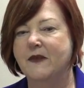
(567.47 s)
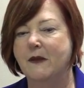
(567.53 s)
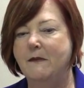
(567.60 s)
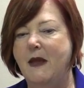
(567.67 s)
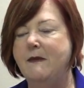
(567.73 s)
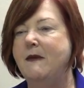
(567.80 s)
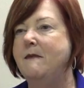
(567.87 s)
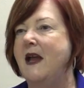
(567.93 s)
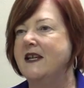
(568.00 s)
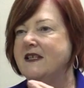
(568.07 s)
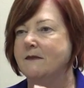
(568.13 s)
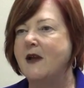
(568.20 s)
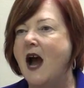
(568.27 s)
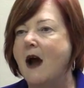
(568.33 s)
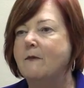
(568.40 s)
maybe make
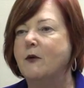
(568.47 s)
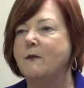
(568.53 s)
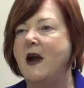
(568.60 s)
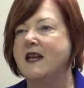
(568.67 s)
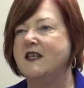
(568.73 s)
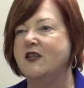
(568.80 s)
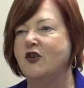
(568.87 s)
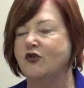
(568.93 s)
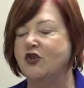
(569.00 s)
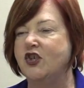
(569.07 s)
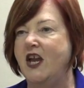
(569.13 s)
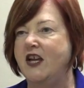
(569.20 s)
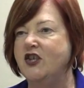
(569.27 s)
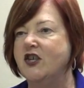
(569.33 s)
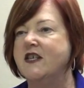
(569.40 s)
some compromises or
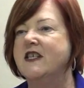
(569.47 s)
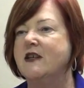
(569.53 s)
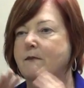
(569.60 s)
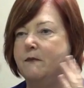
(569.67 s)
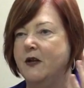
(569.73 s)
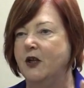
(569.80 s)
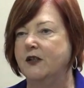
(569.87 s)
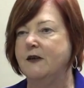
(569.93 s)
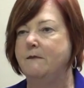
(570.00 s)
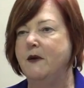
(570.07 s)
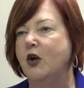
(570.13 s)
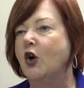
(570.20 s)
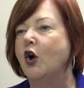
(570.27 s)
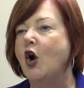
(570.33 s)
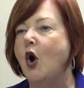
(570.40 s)
changes to build a
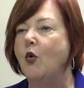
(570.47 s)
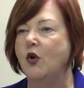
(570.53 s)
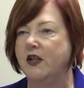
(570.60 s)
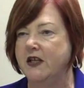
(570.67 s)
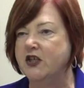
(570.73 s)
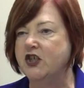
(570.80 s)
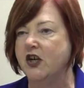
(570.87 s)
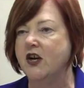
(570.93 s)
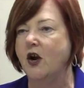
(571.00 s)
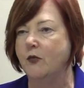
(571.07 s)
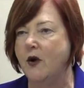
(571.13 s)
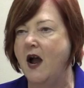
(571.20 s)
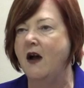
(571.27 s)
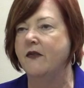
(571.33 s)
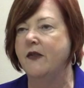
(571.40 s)
bigger coalition
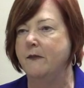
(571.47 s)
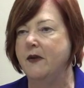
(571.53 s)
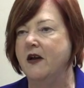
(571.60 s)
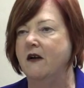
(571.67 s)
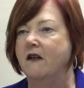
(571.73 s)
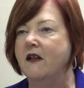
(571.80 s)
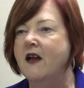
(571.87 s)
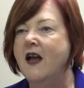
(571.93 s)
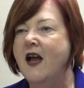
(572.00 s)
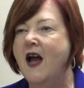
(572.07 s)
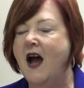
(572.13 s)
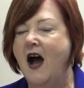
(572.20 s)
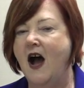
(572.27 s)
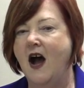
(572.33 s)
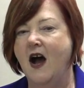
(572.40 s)
around the bill.
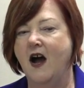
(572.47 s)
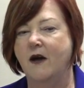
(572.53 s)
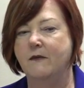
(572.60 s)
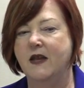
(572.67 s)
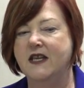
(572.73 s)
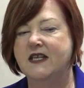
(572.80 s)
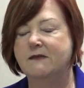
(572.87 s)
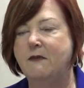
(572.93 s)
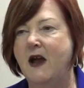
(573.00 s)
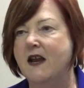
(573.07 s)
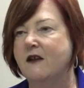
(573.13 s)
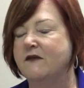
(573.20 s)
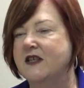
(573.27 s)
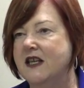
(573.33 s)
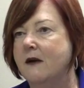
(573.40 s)
In spite
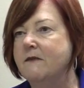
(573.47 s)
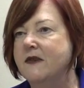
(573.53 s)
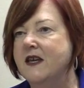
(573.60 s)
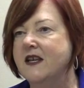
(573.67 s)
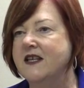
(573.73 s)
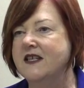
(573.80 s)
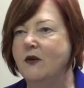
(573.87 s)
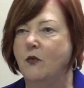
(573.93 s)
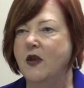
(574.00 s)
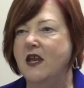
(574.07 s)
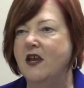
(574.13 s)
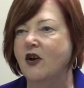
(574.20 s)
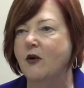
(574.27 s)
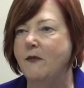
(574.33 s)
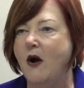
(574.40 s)
of some things that we
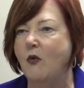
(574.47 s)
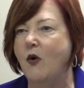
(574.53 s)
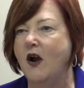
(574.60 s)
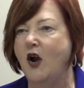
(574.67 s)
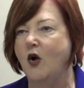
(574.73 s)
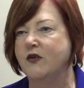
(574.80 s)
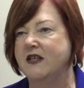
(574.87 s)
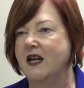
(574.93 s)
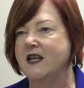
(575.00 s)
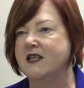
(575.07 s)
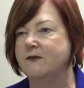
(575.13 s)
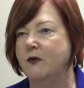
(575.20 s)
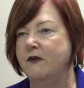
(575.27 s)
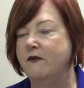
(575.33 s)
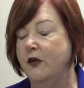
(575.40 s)
hear about what goes on in
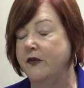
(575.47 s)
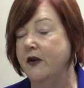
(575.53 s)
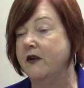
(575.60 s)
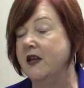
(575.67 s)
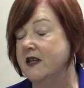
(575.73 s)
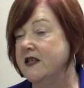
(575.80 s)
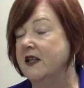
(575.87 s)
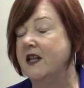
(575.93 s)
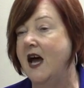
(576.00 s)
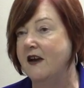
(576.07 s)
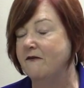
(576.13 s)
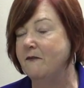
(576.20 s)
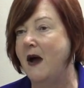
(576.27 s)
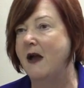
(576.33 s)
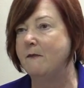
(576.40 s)
Springfield, there is a lot
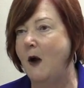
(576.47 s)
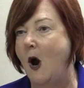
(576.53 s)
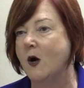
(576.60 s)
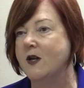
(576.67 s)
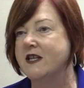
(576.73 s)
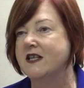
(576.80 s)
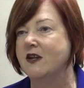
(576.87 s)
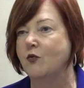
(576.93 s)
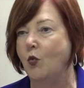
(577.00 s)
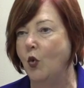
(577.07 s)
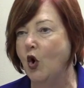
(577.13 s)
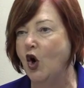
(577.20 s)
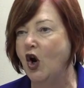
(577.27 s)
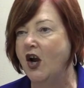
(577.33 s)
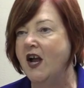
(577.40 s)
of bipartisan
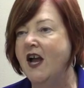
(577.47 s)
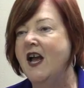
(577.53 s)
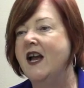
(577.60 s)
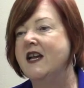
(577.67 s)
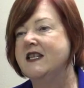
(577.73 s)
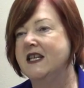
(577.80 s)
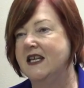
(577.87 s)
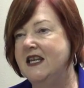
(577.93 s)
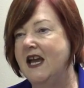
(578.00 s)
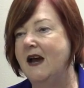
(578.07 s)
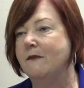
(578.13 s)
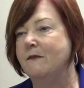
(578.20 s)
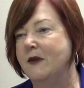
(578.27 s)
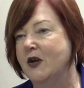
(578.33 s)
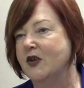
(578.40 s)
work to
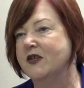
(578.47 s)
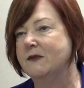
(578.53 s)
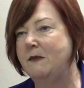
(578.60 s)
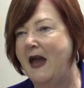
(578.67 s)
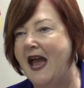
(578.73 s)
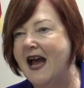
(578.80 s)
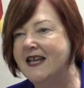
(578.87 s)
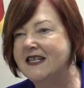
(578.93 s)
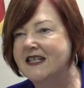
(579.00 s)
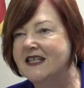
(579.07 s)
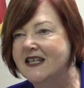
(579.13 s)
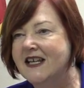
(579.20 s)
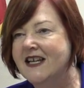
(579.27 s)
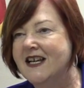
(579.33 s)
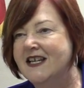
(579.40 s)
get bills
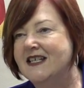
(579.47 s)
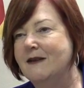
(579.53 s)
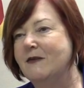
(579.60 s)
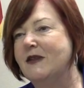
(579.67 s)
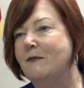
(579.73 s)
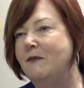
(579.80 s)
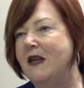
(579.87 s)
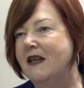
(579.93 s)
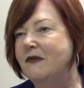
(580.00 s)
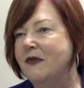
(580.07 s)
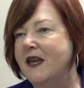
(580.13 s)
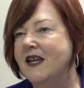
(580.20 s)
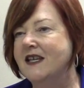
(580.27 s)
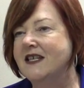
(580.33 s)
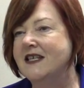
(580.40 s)
passed. Some of the big
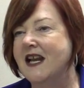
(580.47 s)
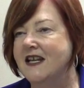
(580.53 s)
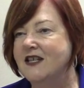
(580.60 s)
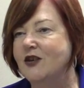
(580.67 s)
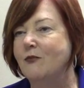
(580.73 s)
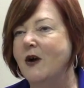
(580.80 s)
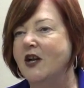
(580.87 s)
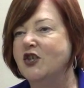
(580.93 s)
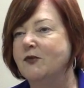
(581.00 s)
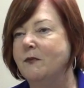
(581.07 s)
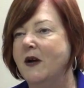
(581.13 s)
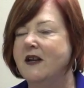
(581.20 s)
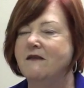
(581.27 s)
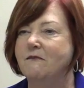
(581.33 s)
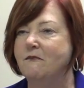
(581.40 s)
things, not so much,
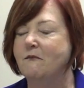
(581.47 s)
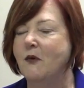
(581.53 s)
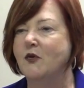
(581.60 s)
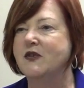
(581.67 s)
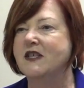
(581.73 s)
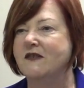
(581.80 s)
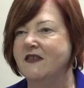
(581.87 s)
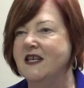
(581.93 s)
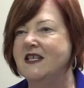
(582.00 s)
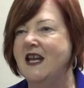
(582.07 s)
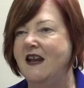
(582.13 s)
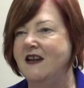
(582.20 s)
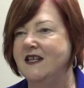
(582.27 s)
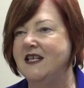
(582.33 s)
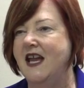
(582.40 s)
but most of the
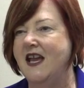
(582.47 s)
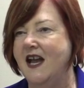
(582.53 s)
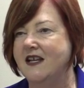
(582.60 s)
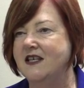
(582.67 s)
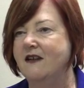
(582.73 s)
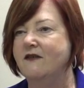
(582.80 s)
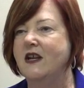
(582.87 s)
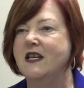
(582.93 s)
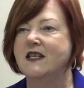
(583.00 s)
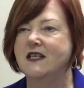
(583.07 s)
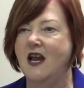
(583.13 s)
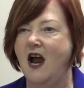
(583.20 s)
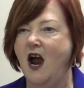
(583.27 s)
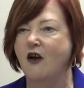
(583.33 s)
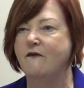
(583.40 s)
day-to-day
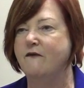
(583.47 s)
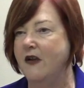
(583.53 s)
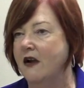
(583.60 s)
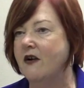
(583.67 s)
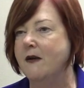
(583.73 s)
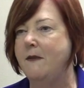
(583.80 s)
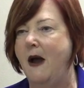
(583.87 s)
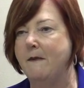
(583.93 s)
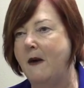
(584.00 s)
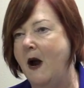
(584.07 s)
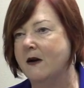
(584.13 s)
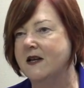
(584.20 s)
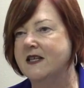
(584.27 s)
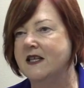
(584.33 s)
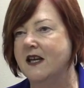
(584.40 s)
activities are very
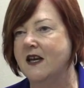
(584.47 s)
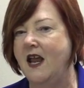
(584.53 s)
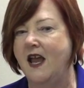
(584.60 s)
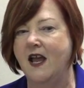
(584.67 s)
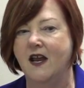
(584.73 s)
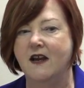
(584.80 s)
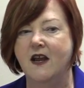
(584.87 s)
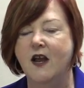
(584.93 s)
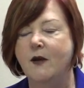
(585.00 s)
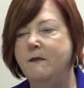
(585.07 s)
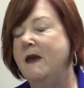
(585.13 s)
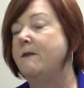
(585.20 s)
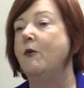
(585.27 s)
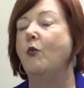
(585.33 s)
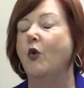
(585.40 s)
bipartisan, and
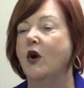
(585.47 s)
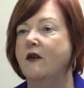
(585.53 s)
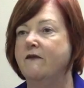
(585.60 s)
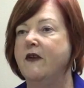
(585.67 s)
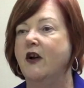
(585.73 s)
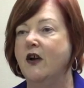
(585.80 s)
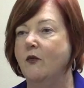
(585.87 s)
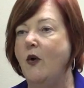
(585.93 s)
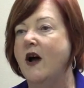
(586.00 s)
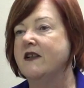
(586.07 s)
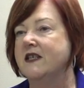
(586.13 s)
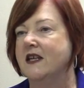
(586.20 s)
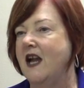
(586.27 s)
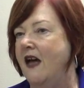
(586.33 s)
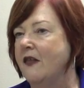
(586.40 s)
people work very well
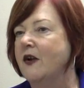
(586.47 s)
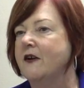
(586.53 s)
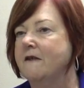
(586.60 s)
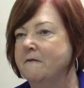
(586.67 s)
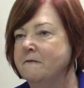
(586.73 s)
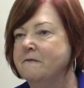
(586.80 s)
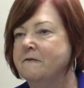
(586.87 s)
together.